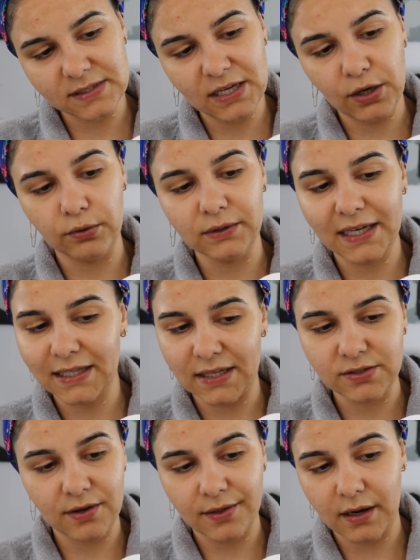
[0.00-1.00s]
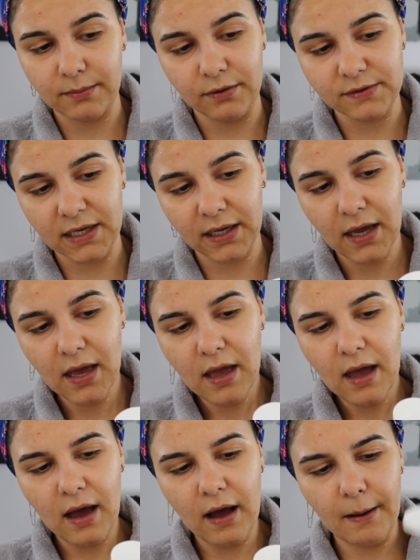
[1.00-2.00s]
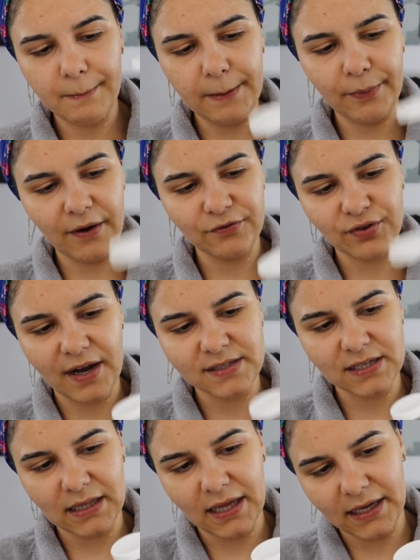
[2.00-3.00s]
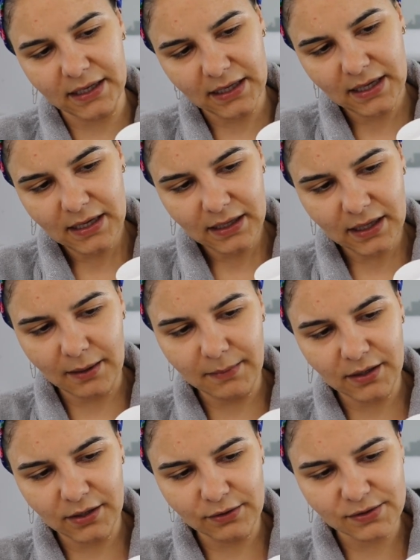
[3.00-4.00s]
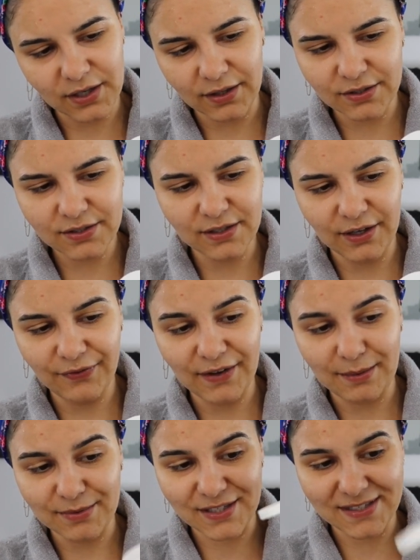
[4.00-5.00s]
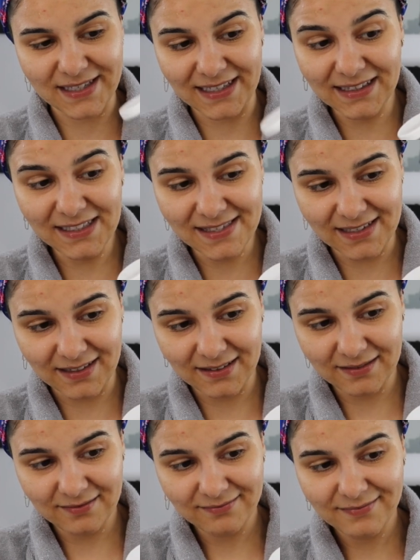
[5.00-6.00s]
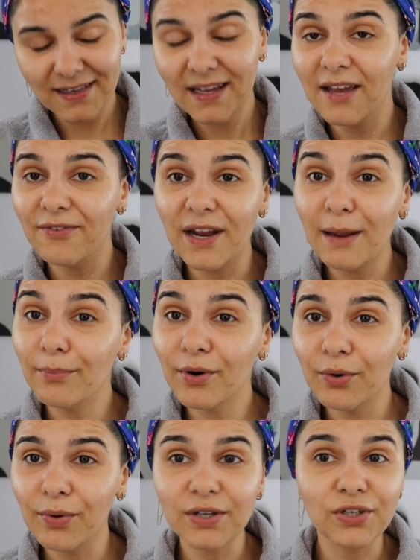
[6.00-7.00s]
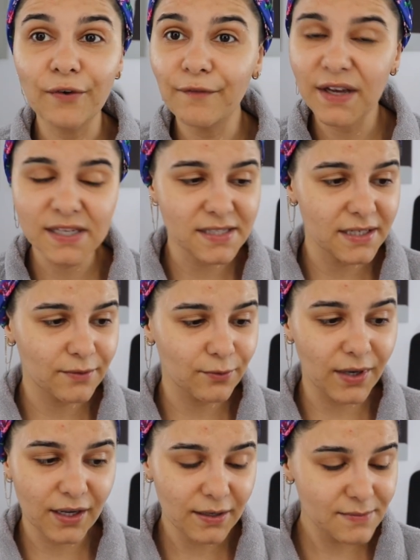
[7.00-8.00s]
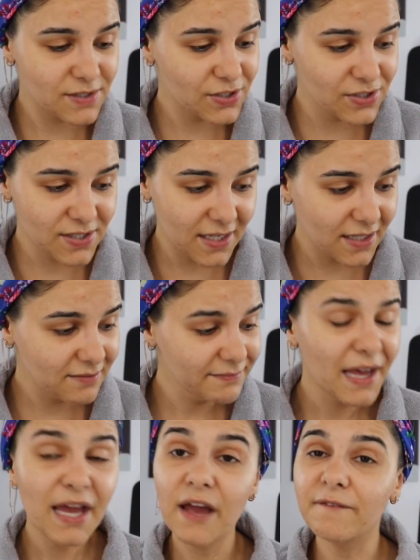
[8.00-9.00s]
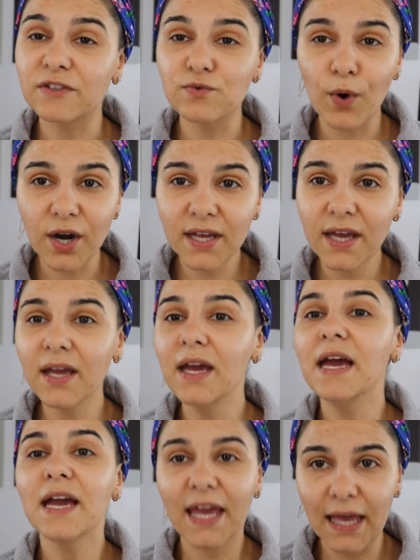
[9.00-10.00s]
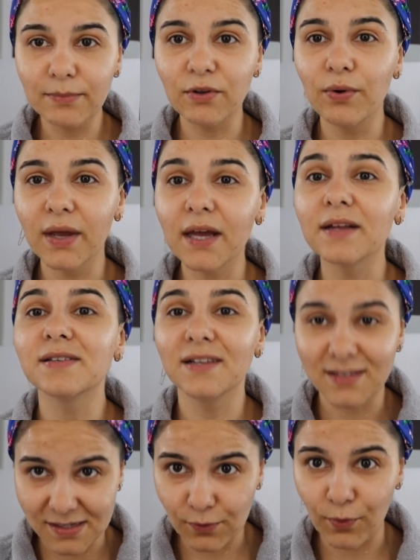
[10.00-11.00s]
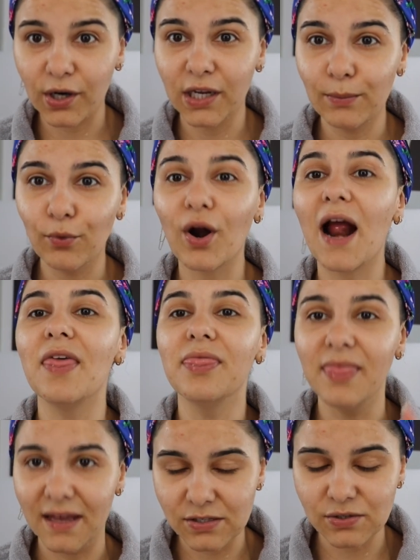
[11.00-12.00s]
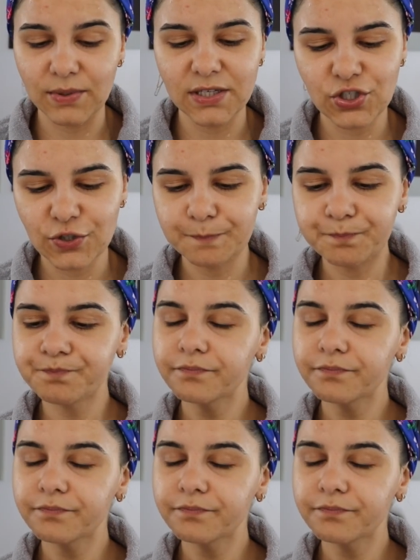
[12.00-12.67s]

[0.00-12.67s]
is the only cleanser that I'm using. People have tried to like get me to use other stuff and I'm just like, listen, if it ain't broke, don't fix it. When it comes to your skin, if it's working, keep doing it until it doesn't work anymore and then switch.